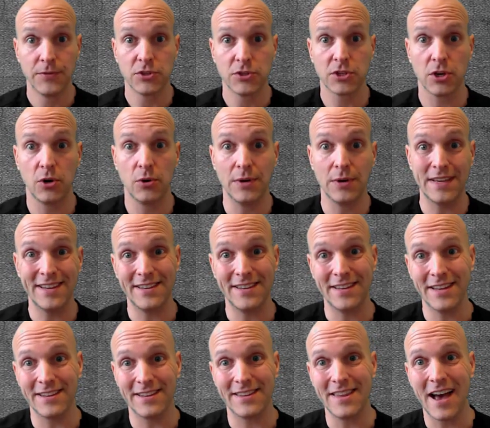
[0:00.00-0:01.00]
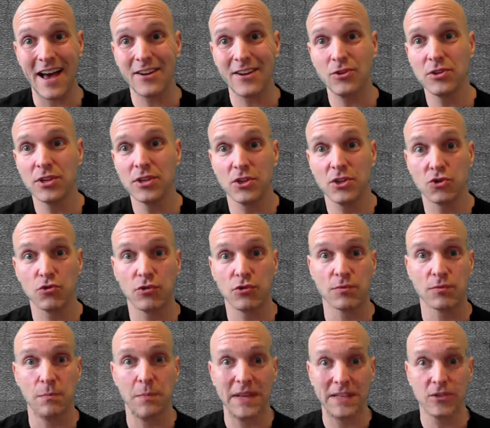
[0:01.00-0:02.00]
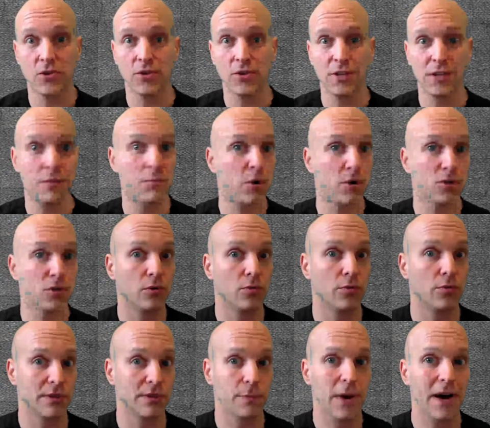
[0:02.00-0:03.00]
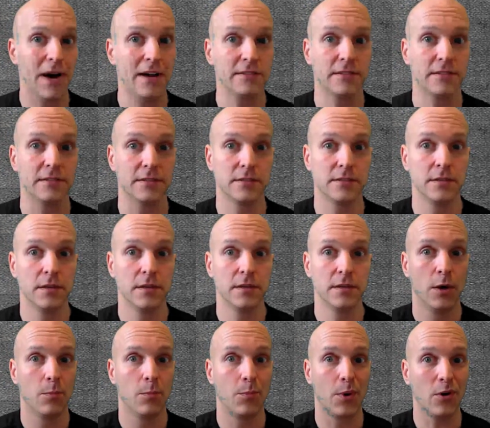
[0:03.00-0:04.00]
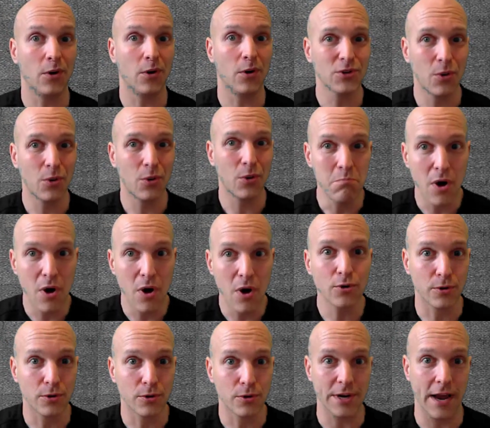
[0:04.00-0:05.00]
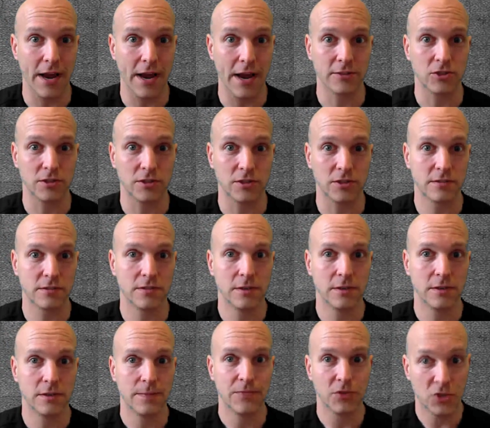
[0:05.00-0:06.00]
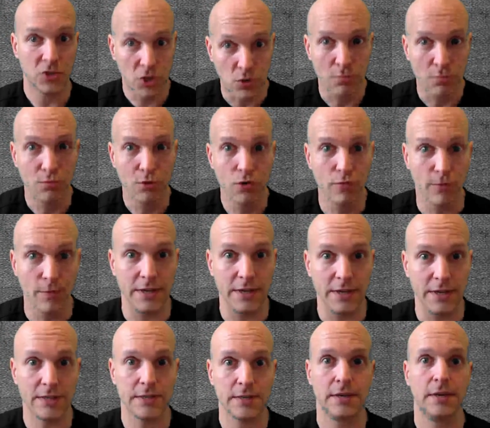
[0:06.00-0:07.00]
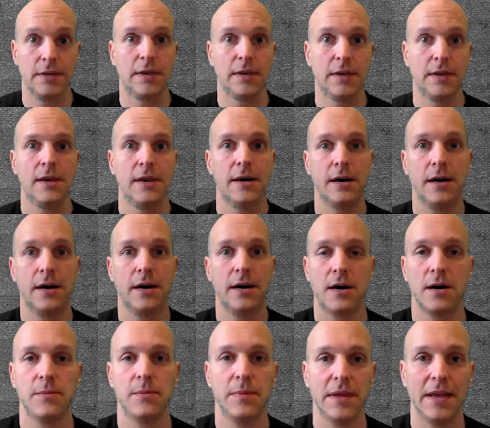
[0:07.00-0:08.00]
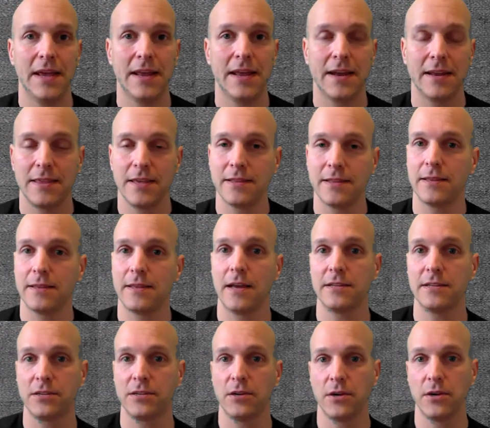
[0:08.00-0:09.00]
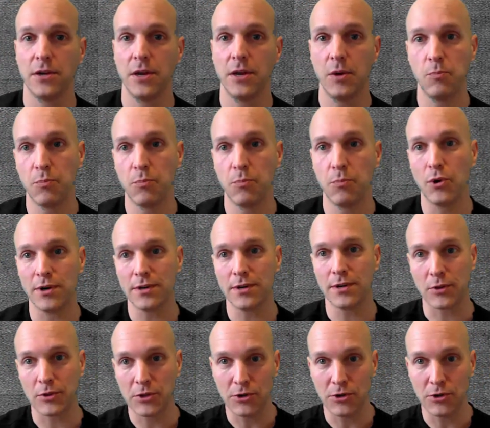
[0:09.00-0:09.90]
So it not only controls mental and emotional responses, but also motor reactions, so movement. And I think that that's an important